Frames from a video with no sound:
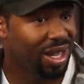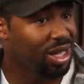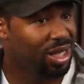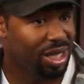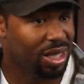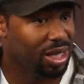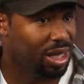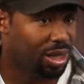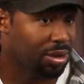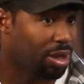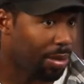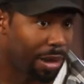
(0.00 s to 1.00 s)
such and such,
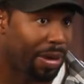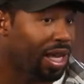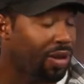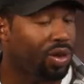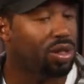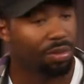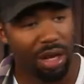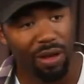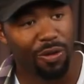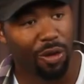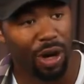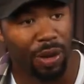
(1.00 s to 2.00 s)
and somebody might give you some money
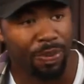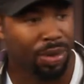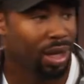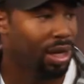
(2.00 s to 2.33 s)
for it.